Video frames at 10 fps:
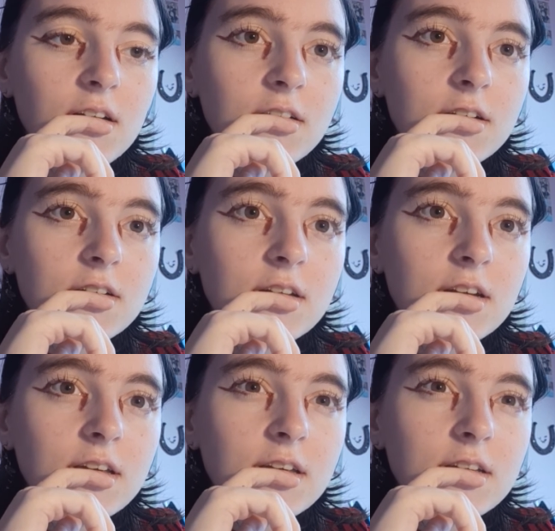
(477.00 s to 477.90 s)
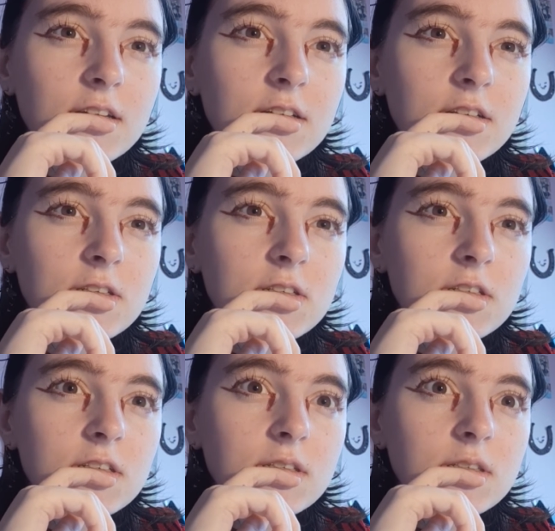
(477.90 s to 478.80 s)
an English
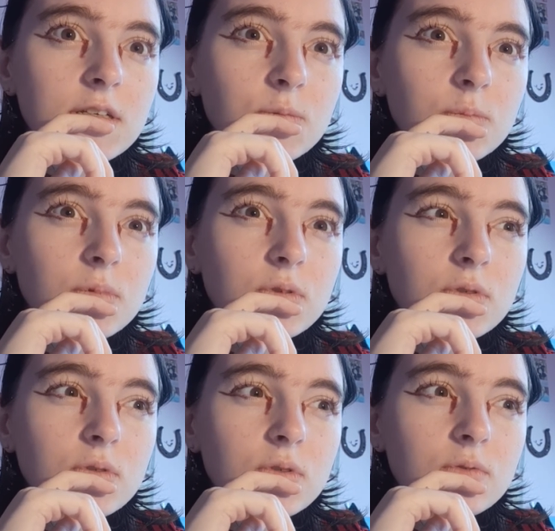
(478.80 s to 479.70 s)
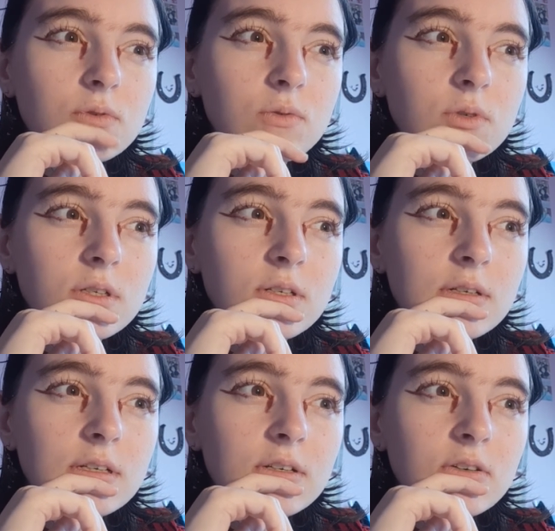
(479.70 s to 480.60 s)
example of a word that
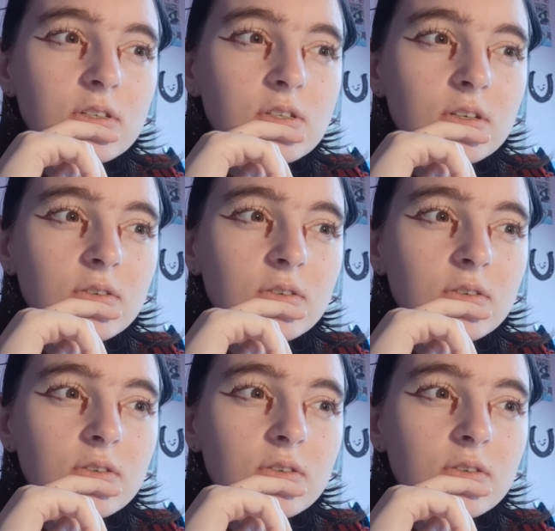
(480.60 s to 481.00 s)
we always say